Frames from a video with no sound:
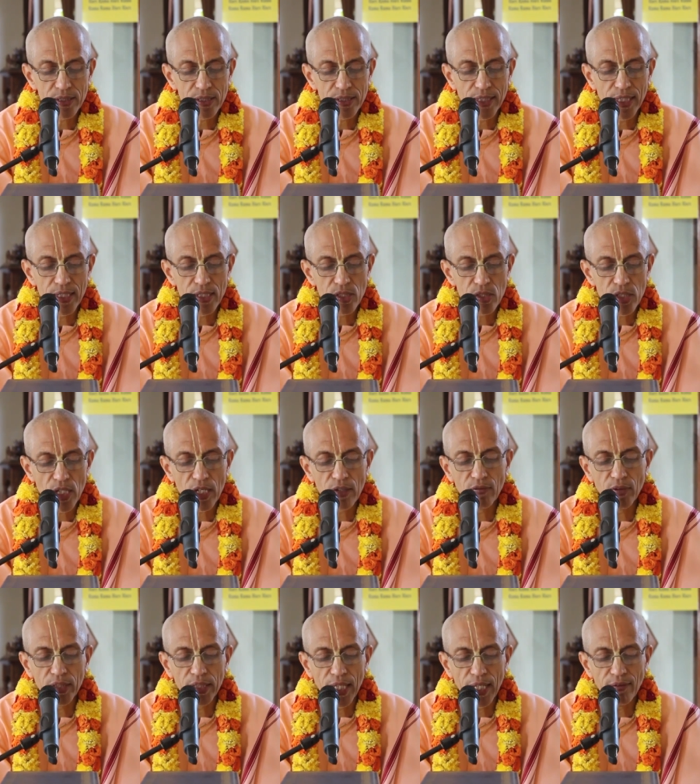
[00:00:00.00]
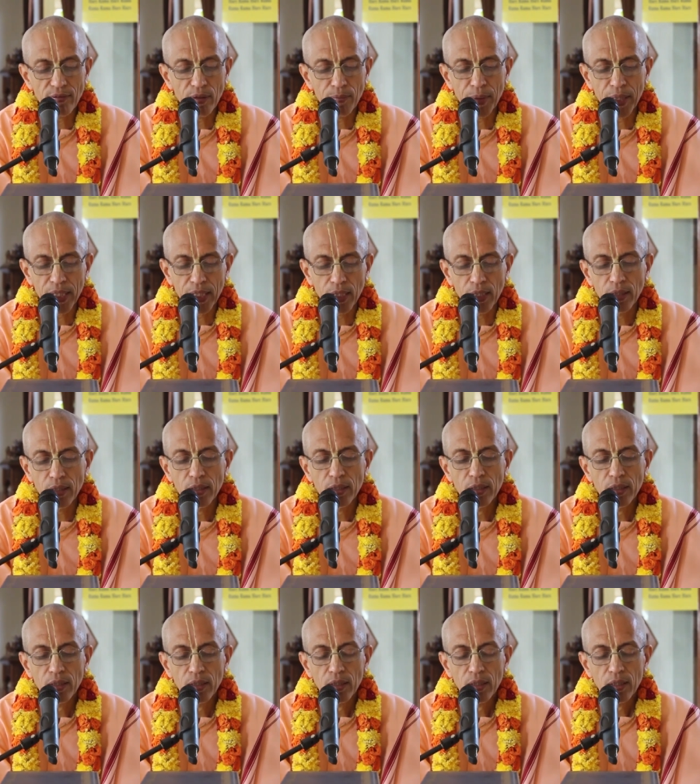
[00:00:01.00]
this as Sarva Deva Maya,
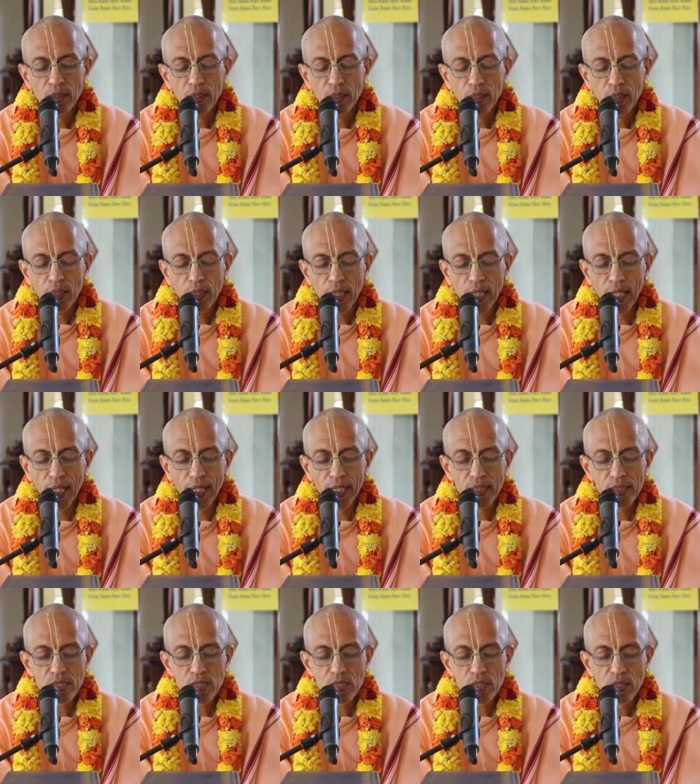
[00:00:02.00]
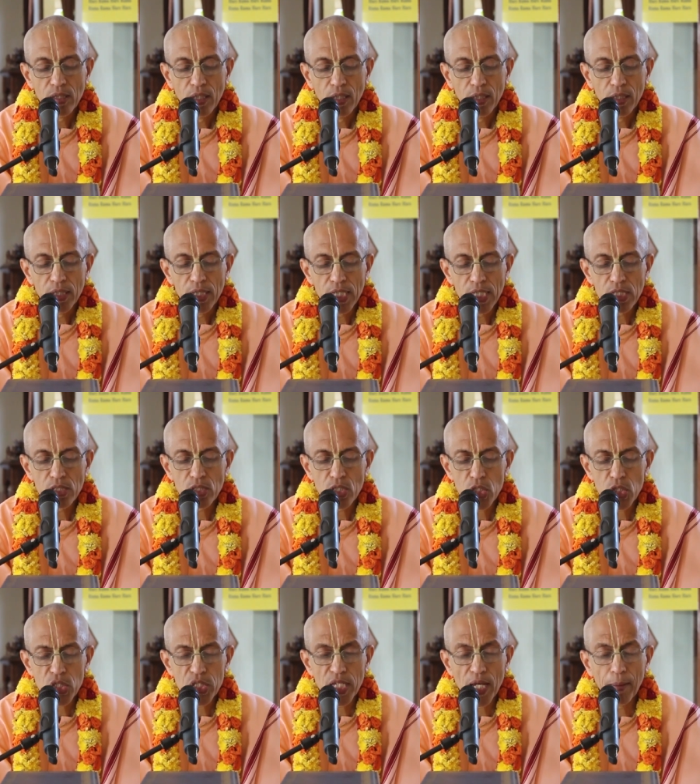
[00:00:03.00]
as He is
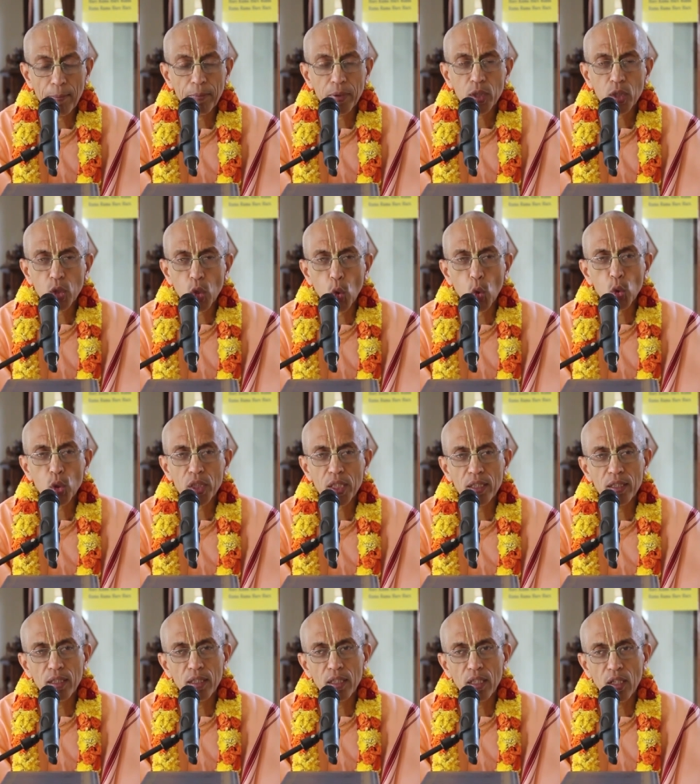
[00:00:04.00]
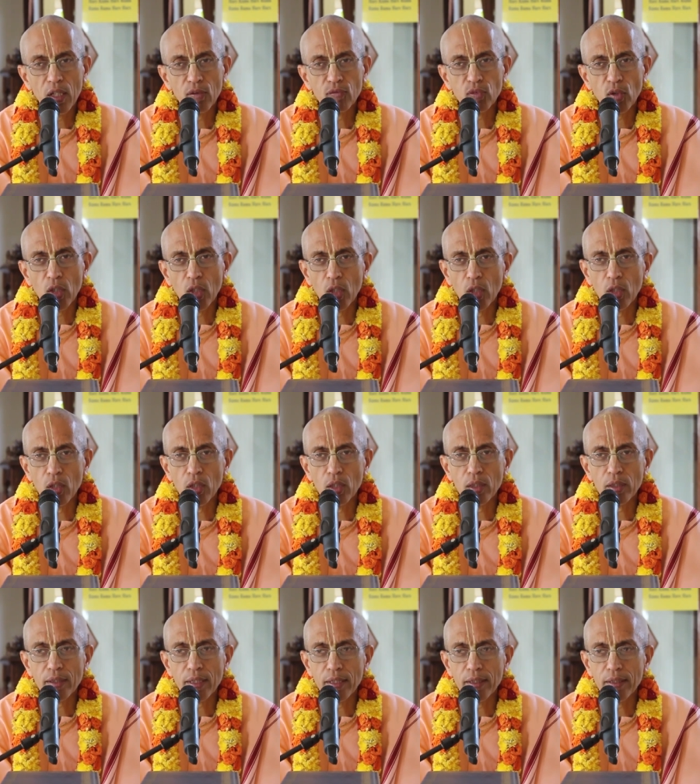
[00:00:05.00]
the sum total of
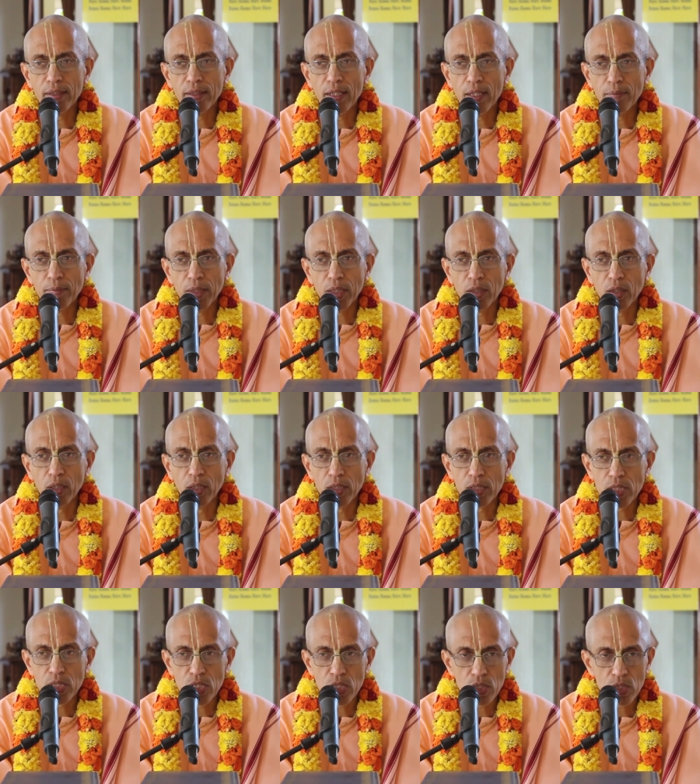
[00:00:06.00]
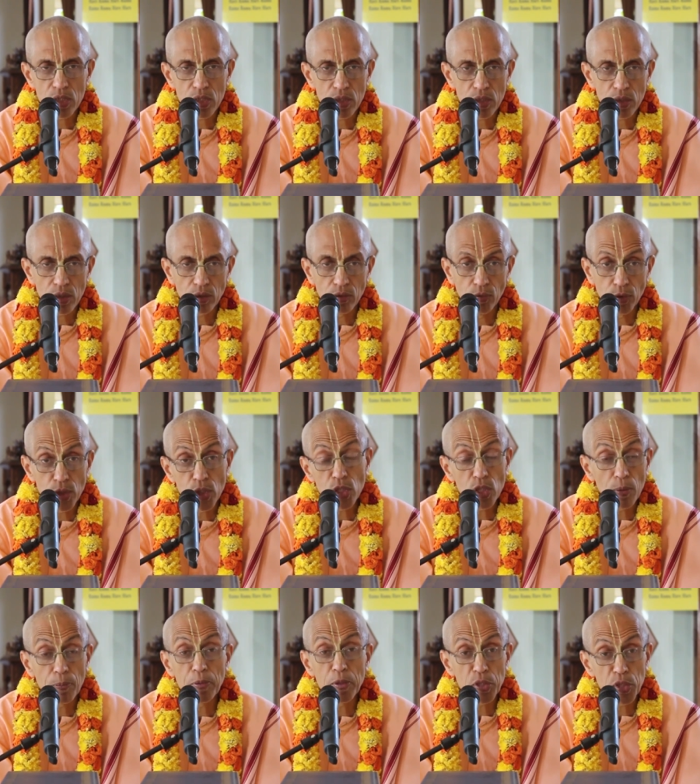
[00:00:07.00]
all the demigods, which
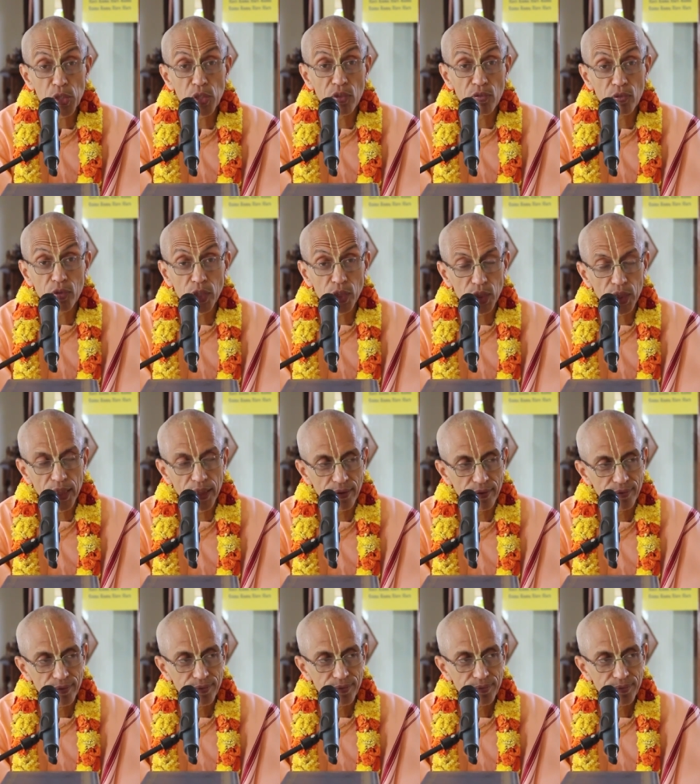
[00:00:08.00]
is the position of Krishna.